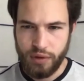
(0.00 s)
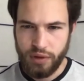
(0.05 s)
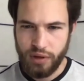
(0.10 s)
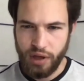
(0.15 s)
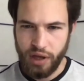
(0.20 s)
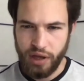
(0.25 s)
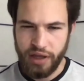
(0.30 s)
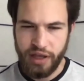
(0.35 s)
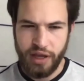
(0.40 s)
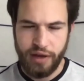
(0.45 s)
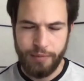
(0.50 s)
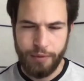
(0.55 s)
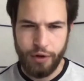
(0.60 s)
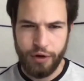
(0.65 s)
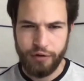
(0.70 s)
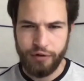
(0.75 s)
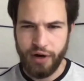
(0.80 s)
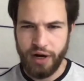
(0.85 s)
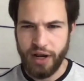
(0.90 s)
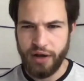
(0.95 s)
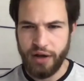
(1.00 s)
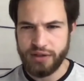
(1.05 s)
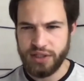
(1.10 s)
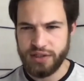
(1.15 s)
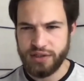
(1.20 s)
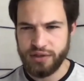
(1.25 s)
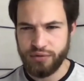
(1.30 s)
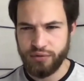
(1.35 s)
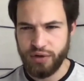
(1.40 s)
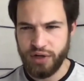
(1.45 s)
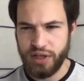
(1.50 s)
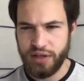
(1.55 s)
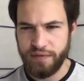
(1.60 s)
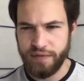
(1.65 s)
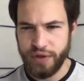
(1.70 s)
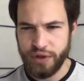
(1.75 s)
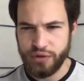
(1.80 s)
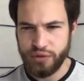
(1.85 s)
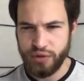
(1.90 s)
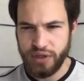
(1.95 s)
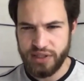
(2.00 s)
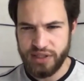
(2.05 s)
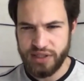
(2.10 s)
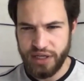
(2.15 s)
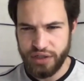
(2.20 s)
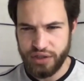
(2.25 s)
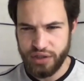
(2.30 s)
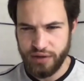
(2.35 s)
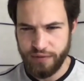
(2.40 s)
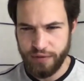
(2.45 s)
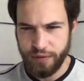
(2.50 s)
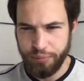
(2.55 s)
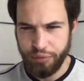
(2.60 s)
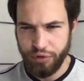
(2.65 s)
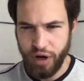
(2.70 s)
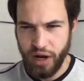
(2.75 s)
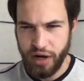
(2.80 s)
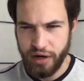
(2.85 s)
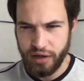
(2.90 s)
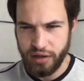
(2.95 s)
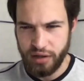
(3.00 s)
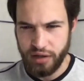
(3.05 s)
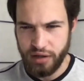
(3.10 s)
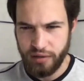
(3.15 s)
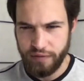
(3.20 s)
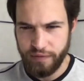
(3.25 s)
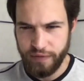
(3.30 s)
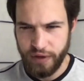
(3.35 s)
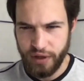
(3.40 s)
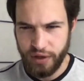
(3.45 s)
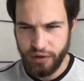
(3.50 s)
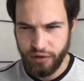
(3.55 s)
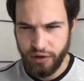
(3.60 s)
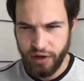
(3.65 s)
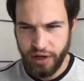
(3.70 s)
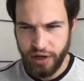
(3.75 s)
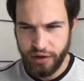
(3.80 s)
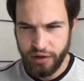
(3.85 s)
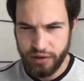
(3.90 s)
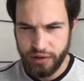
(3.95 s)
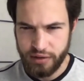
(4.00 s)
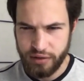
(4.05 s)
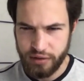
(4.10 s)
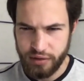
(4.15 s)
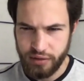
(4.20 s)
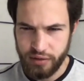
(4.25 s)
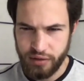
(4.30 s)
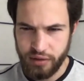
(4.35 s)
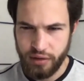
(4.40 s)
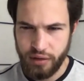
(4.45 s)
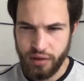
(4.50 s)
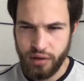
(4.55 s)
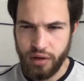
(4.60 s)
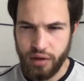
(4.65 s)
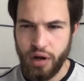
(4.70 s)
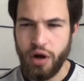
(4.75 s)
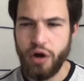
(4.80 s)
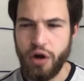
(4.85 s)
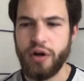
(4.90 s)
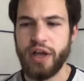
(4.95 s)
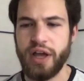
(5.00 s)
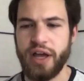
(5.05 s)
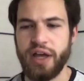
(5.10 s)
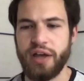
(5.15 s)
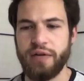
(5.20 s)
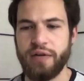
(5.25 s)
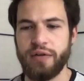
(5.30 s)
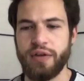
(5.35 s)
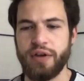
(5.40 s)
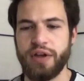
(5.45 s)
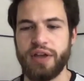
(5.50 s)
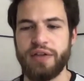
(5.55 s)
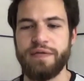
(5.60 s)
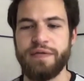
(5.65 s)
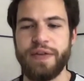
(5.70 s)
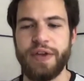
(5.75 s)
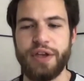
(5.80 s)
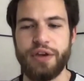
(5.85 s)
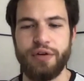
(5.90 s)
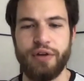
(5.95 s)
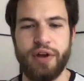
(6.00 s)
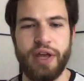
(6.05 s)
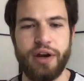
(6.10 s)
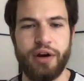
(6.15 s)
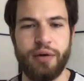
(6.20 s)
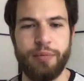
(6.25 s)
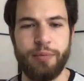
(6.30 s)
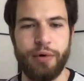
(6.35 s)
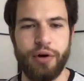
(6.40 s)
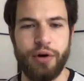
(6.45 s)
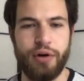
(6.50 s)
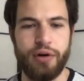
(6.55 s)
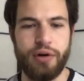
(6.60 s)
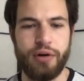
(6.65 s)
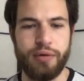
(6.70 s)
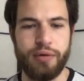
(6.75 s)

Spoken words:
Yeah, I'm on it right now. It says 3D visualization for product configurators. Okay, the configurator part.